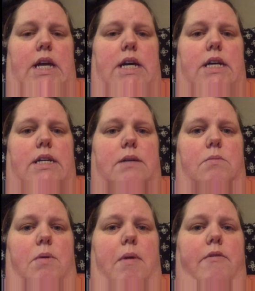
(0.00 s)

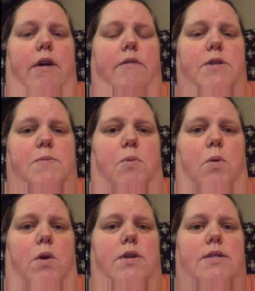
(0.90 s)
one of my favorite
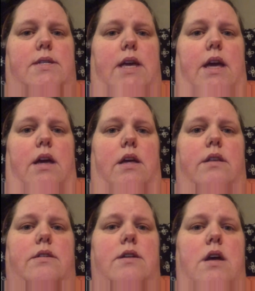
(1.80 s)
sports,
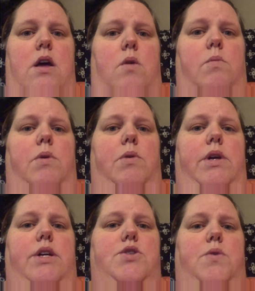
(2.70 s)
and we
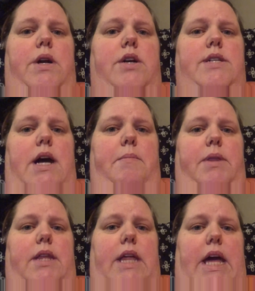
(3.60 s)
really enjoy our time
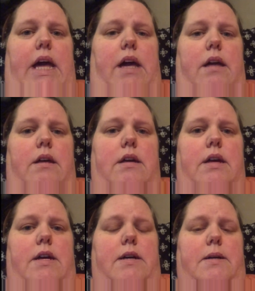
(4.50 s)
at the lake.
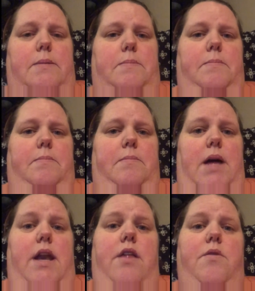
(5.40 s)

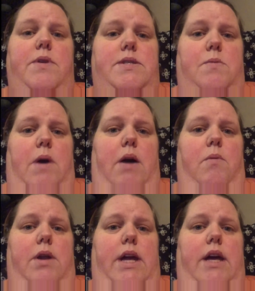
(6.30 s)
Another reason why I
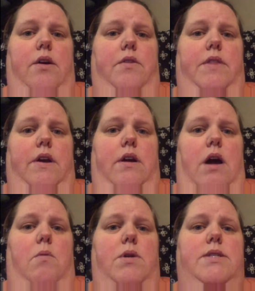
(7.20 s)
want to get healthier,
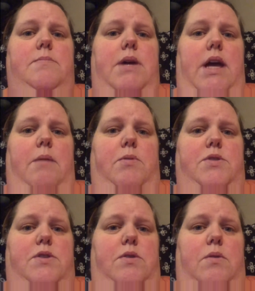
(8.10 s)
I want to be able
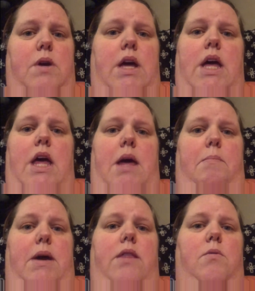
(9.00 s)
to
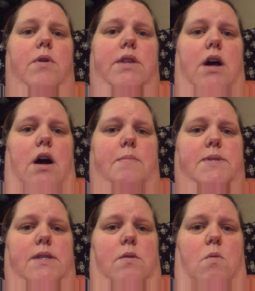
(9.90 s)
be the one that
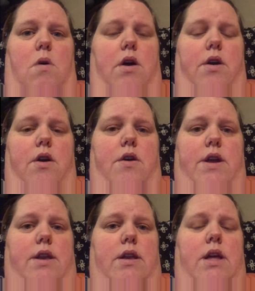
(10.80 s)
hops in the water and